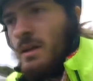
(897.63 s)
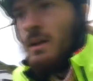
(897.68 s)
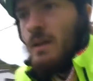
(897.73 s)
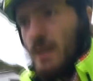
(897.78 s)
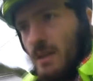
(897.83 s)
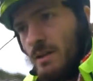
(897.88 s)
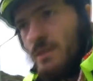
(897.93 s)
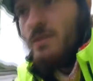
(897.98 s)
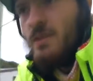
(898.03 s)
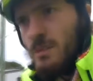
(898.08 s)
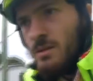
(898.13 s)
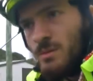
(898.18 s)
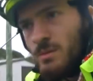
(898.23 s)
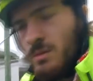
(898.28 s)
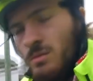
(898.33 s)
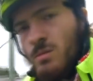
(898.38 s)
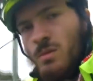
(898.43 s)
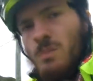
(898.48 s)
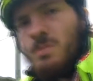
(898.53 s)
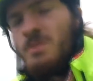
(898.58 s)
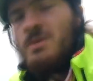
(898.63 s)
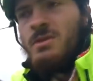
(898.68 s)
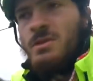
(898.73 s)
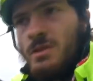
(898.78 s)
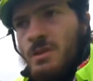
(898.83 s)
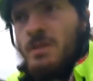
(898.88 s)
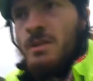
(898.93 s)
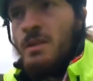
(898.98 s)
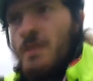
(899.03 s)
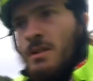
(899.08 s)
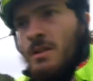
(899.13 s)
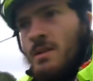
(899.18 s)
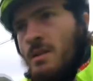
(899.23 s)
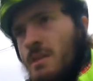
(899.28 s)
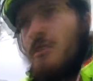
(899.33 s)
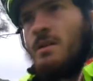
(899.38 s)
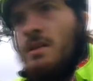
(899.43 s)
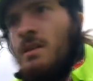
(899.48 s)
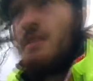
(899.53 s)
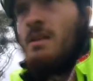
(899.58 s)
and uh, we're at Robertson,
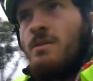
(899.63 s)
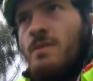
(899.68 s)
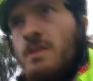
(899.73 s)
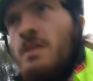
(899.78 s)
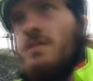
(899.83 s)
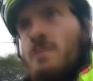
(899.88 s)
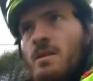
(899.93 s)
leaving this